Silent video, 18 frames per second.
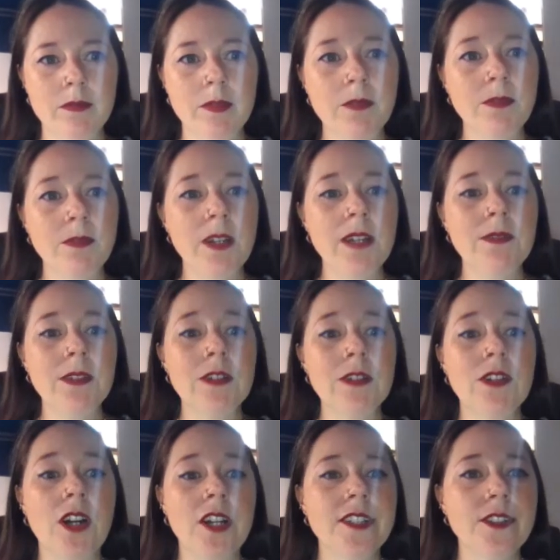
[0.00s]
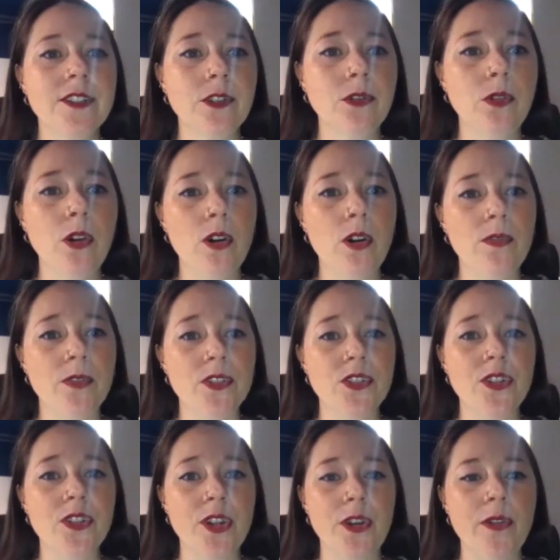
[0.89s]
Fairfield High School
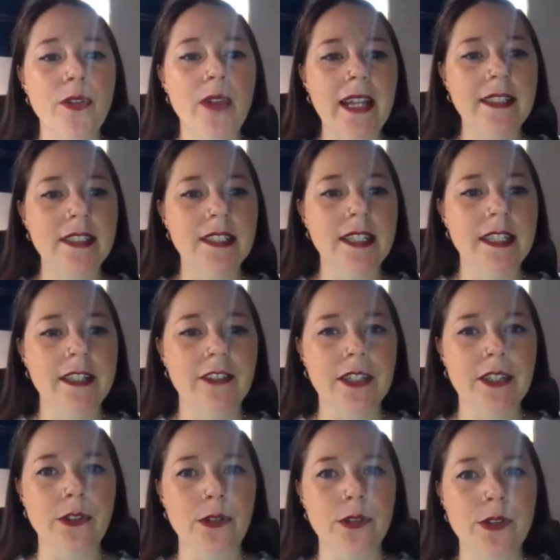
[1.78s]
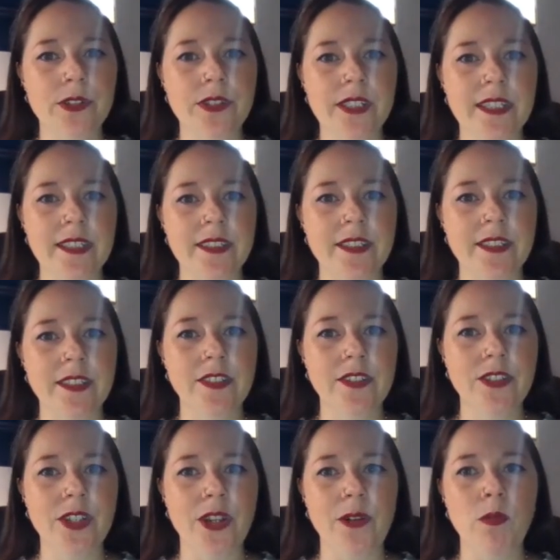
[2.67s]
offers 2 engineering courses,
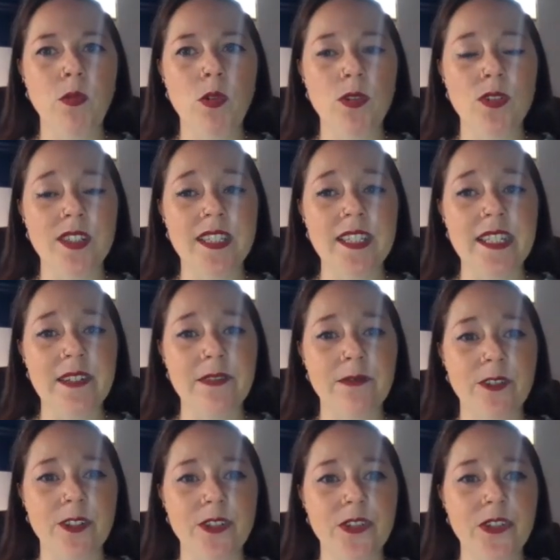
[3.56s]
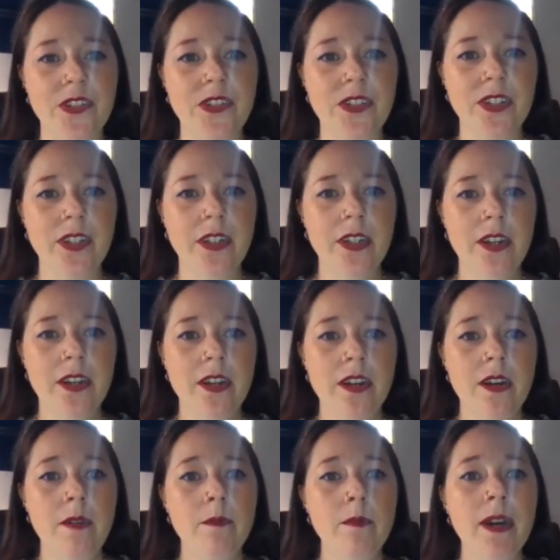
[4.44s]
so what's the difference?
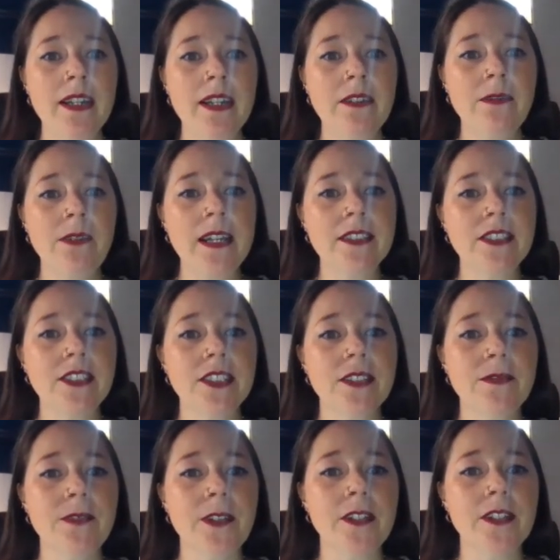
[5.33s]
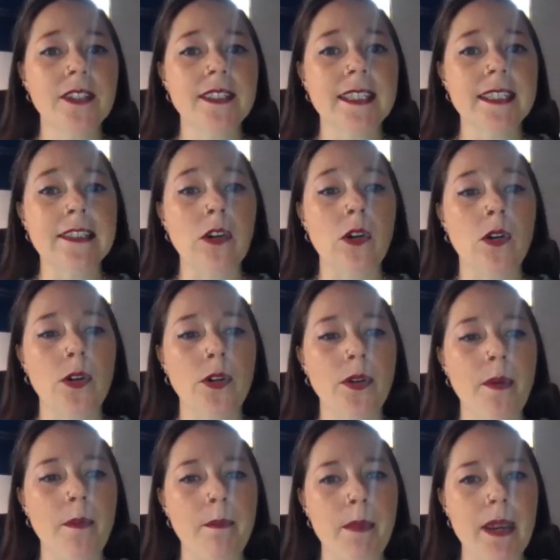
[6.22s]
Manufacture focuses
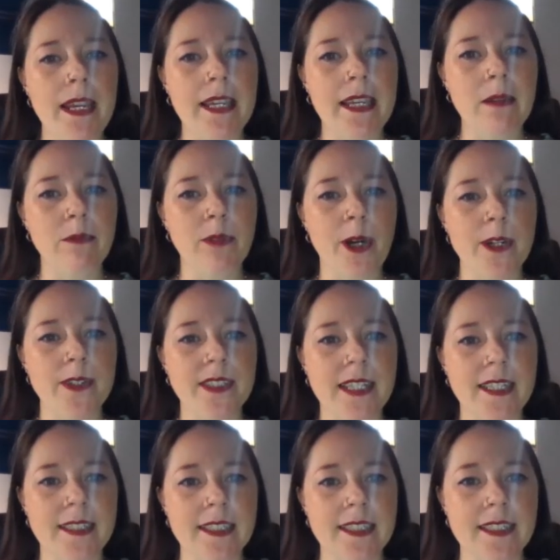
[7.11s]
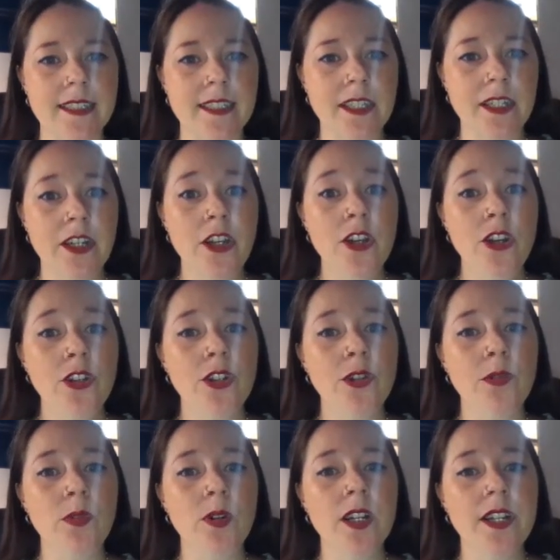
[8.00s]
on making processes.
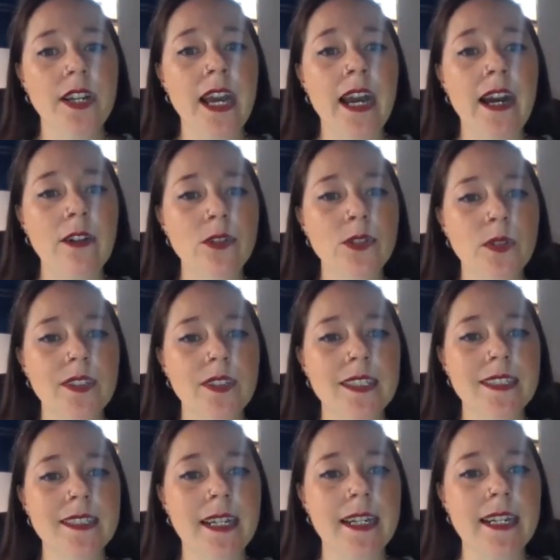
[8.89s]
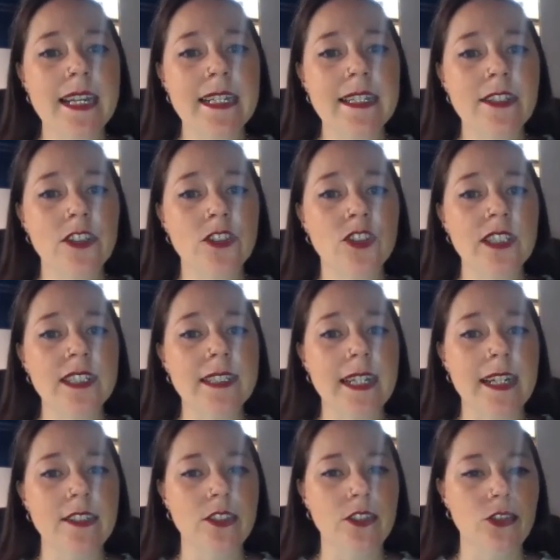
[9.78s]
You will learn how to understand industry
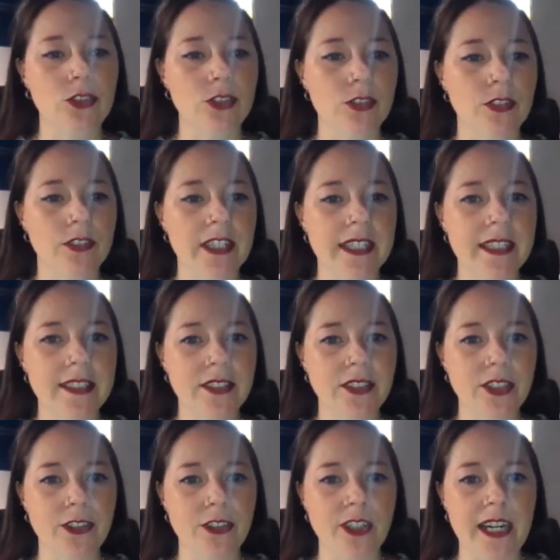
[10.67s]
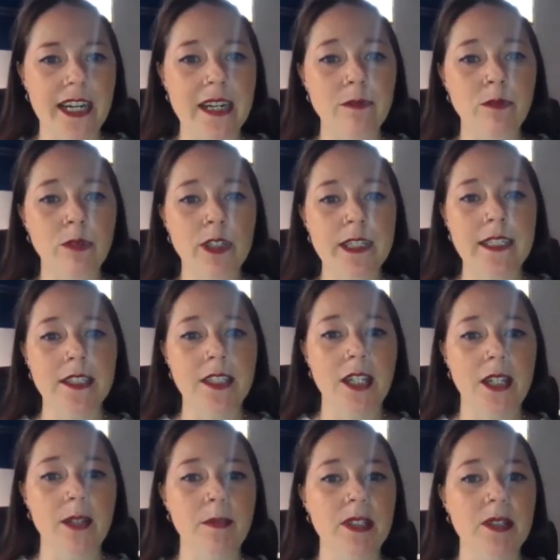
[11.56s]
standard drawings to create
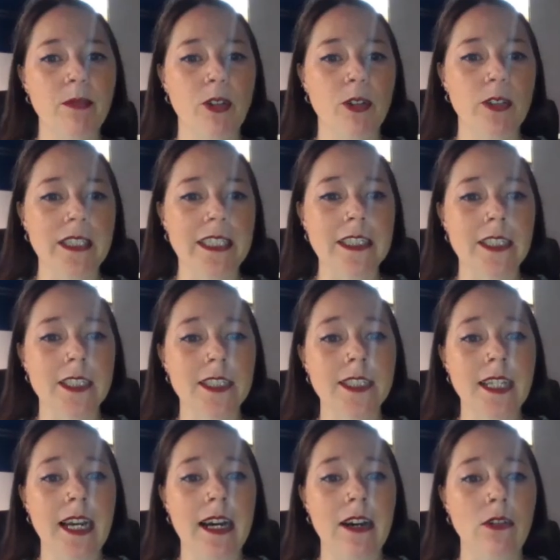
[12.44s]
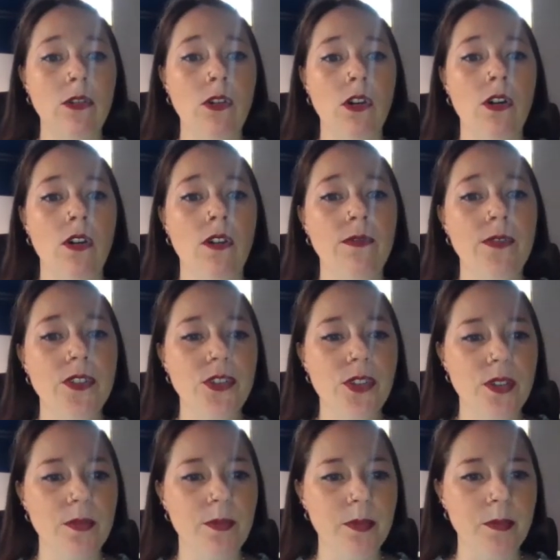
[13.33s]
predetermined products out of
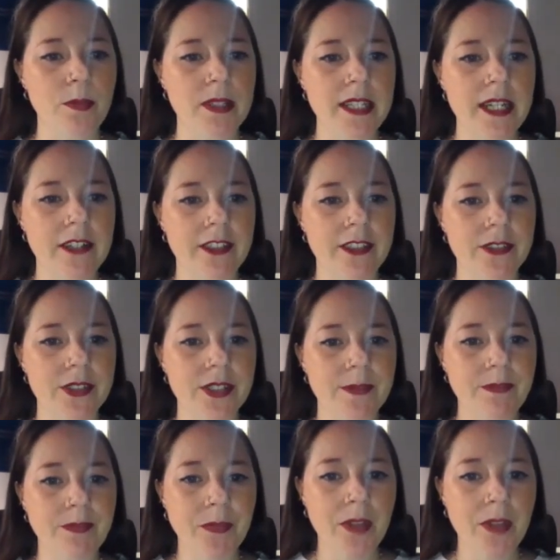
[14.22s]
suitable materials.